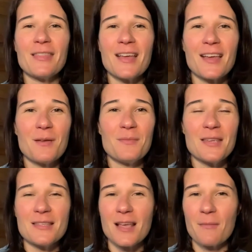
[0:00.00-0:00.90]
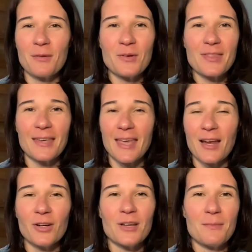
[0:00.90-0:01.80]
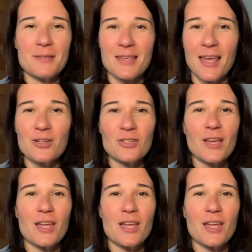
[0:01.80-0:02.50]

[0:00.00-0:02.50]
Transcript: that is coming with, again, her name is Angela,